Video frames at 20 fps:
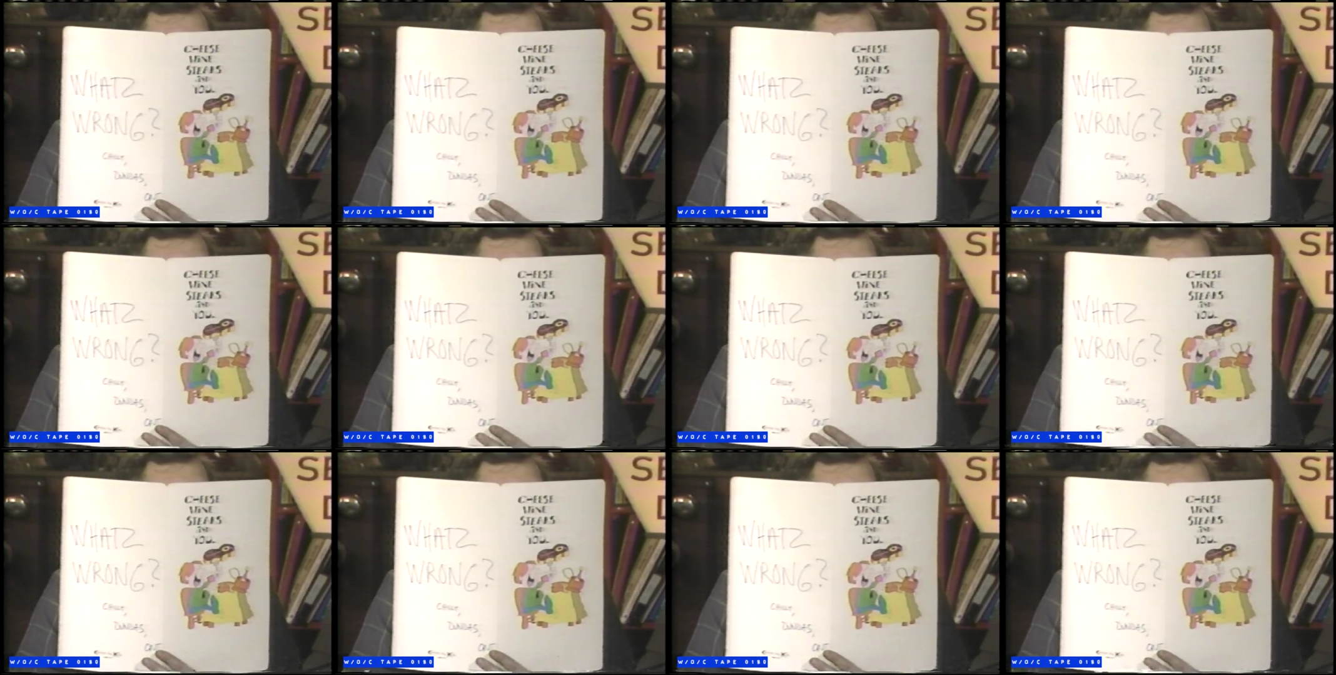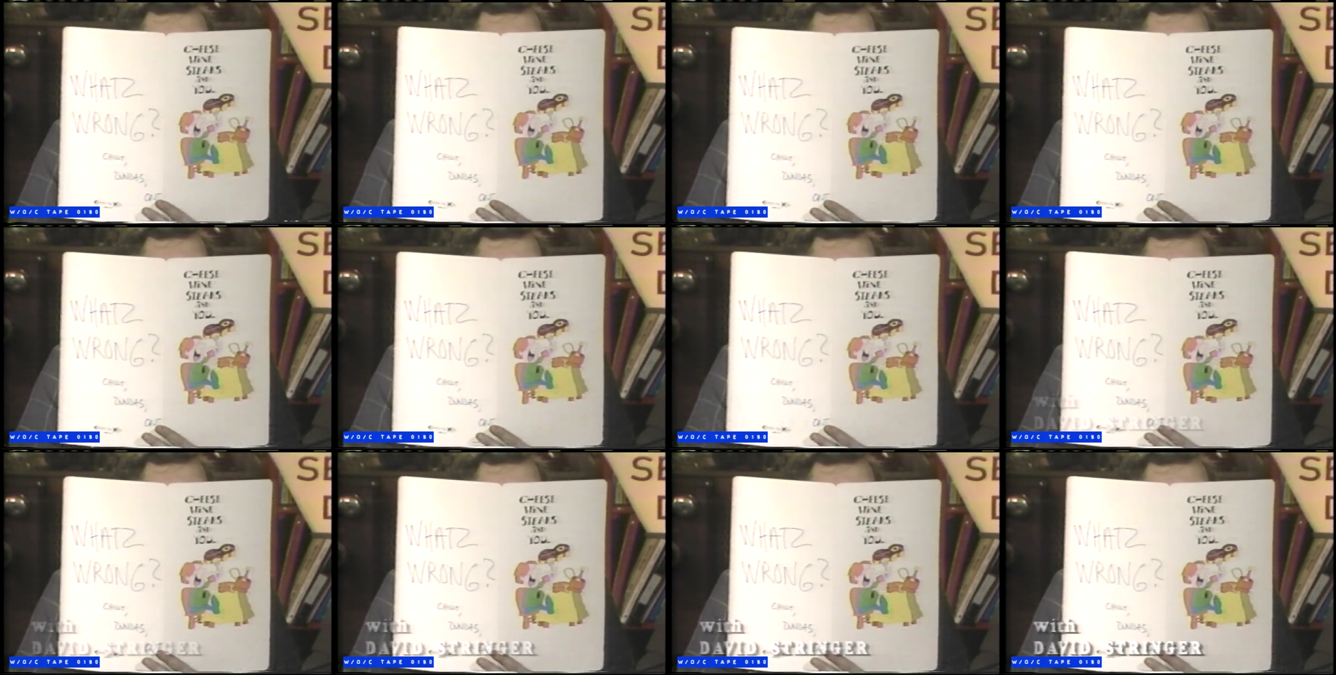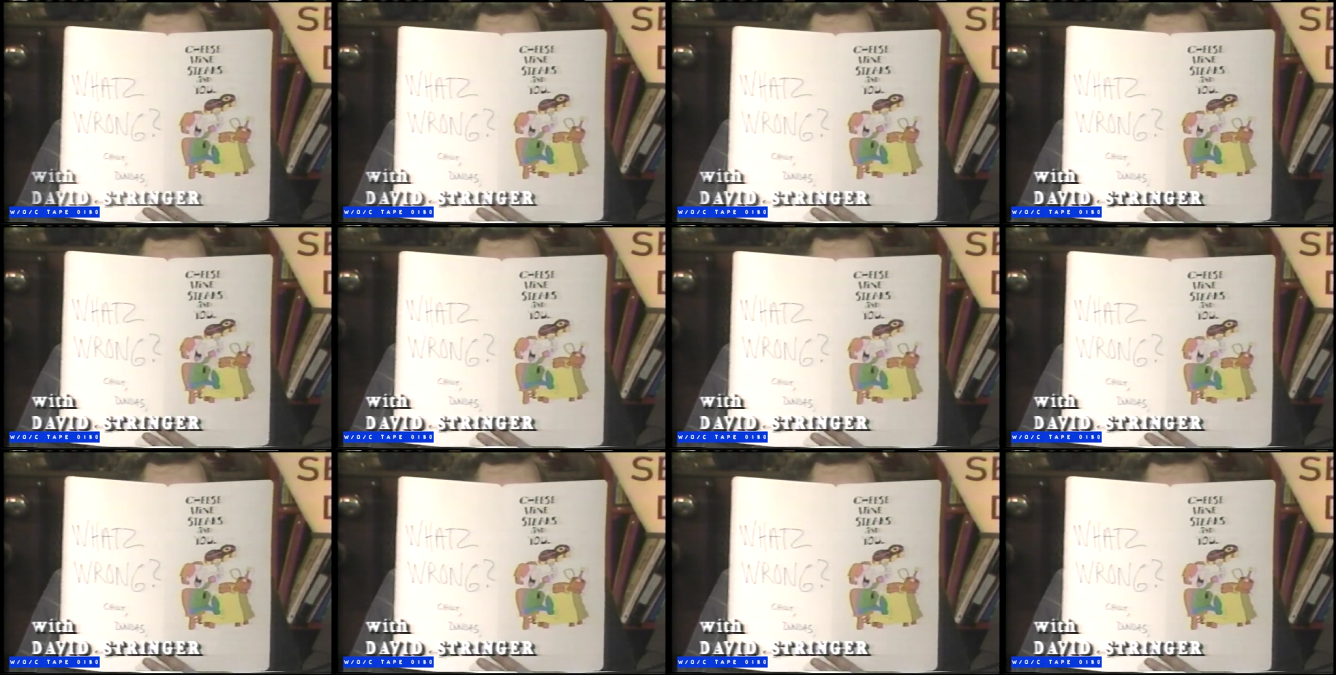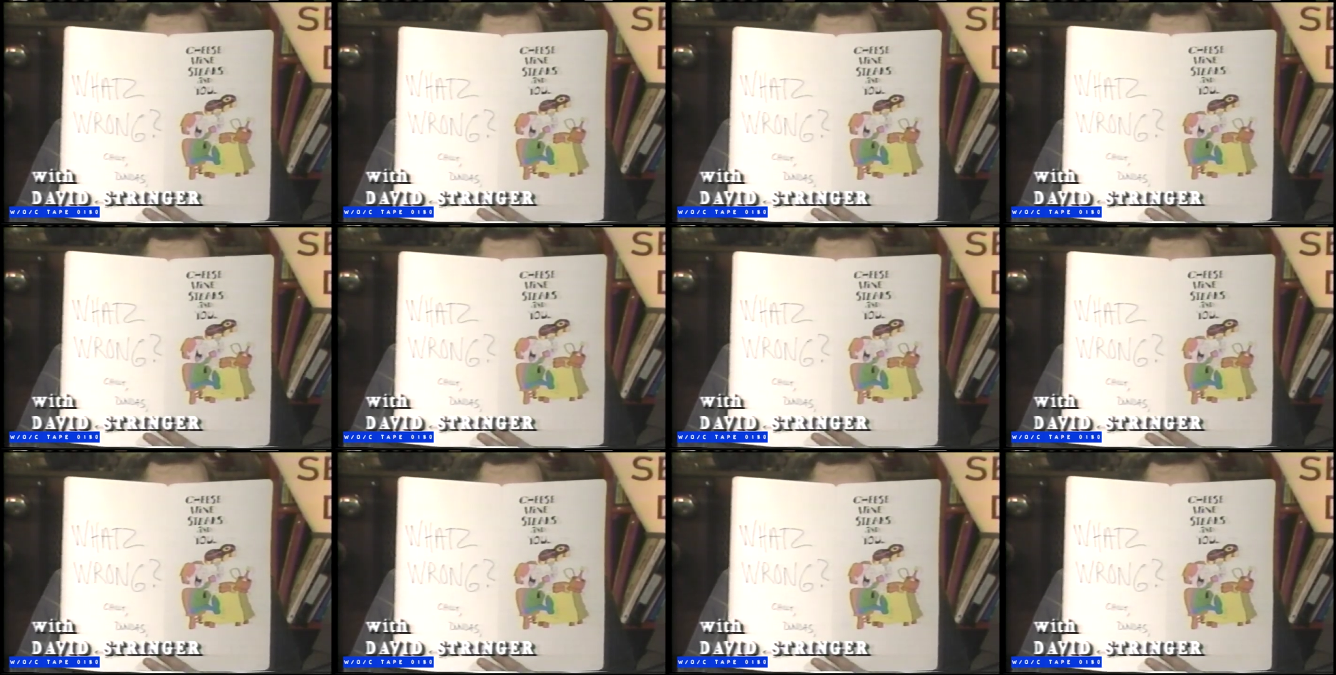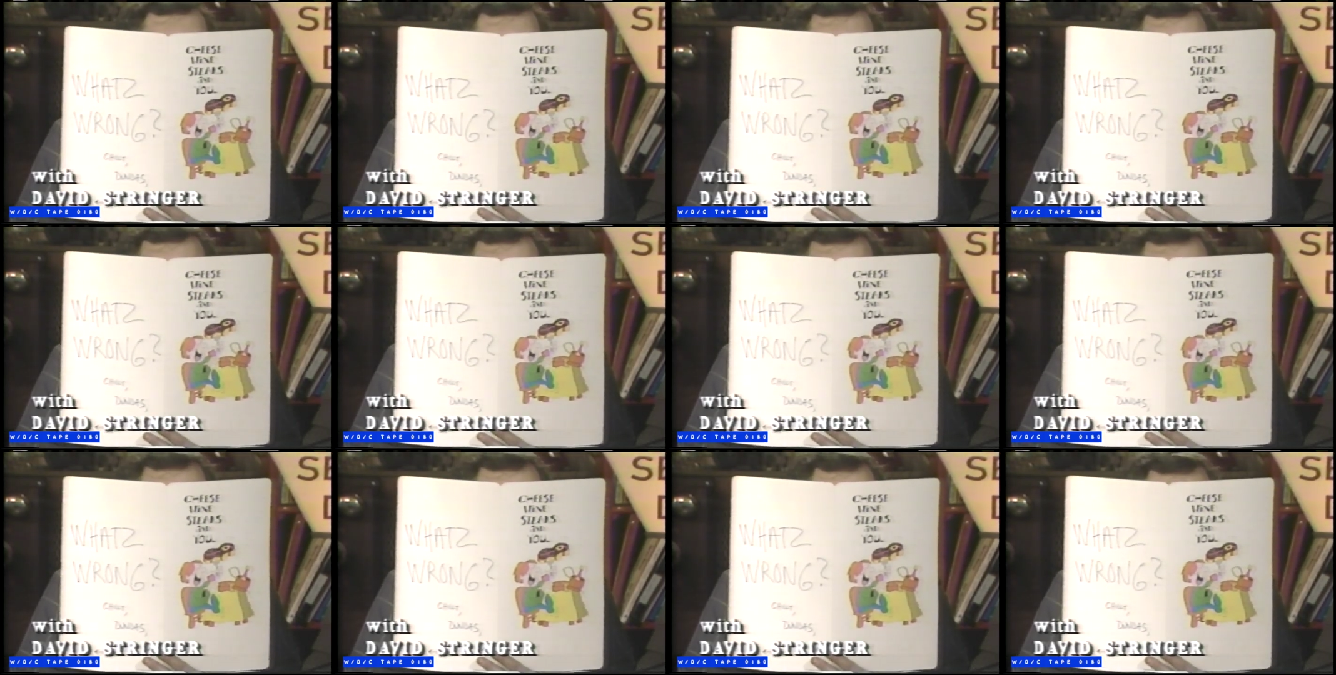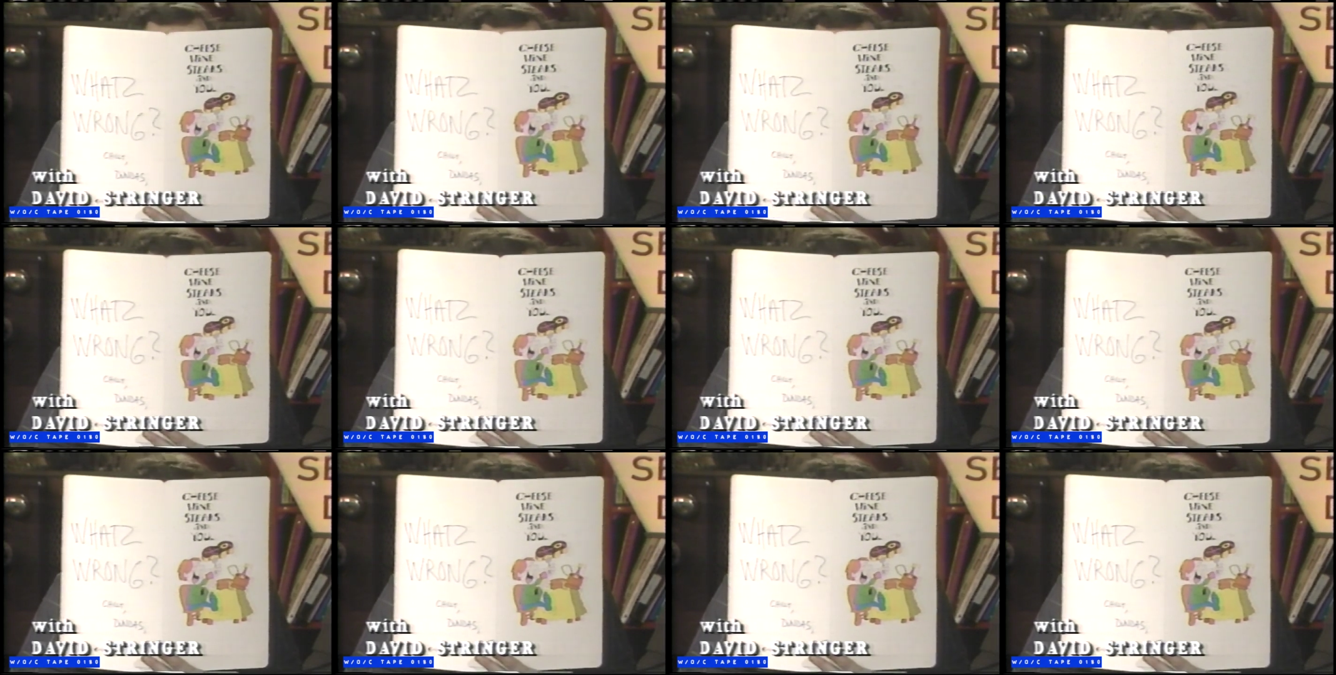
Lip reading: No face is visible, so there are no lips to read.